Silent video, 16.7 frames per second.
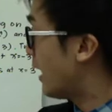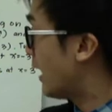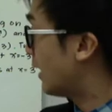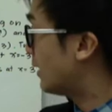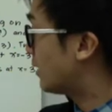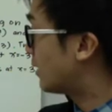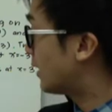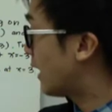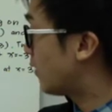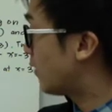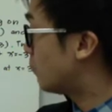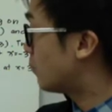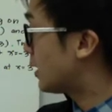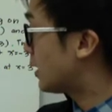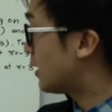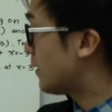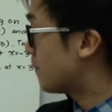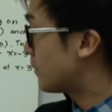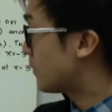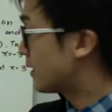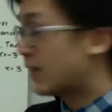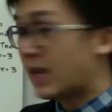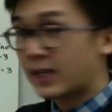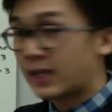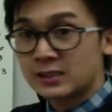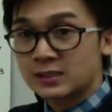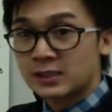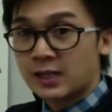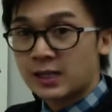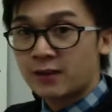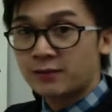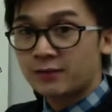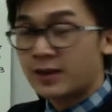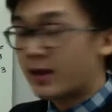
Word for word: and it gave me negative